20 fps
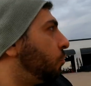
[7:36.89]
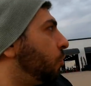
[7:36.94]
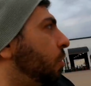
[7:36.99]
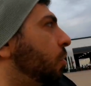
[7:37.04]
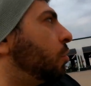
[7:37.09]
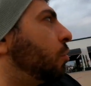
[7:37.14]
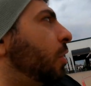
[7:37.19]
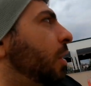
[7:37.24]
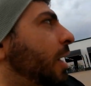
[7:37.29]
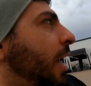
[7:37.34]

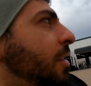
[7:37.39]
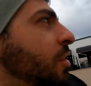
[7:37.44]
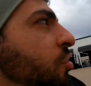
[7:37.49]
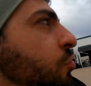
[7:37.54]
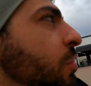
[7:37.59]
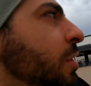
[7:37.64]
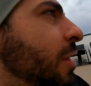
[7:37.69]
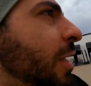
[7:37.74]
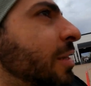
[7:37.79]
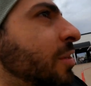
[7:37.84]
Real quick, I
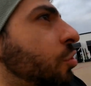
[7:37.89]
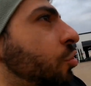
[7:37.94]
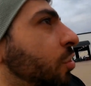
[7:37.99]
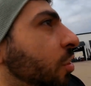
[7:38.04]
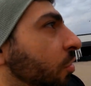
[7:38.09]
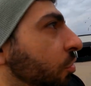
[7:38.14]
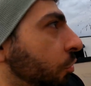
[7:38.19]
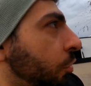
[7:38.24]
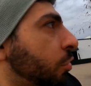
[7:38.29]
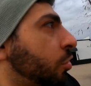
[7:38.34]
just realized
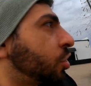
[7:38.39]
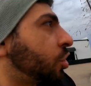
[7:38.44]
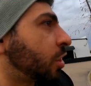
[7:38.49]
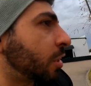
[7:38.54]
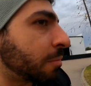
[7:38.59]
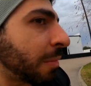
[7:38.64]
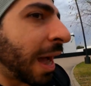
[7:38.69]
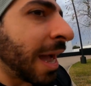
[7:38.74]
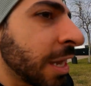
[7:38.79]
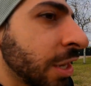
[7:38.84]
there's a third
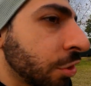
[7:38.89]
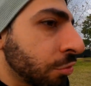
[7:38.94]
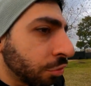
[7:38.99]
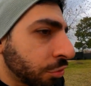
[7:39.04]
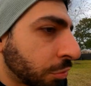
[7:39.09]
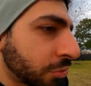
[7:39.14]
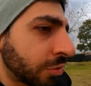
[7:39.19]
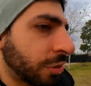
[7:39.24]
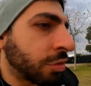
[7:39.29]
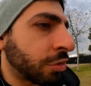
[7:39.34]
gym. I
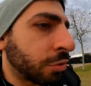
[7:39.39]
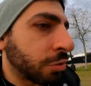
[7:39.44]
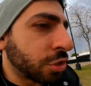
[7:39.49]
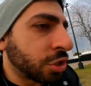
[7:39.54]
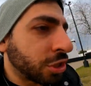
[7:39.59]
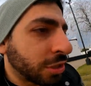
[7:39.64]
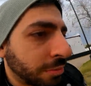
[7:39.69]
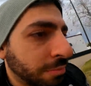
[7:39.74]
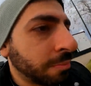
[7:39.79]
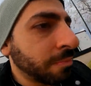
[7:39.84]
knew there was a
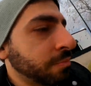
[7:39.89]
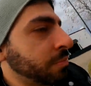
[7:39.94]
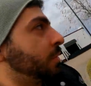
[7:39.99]
third gym.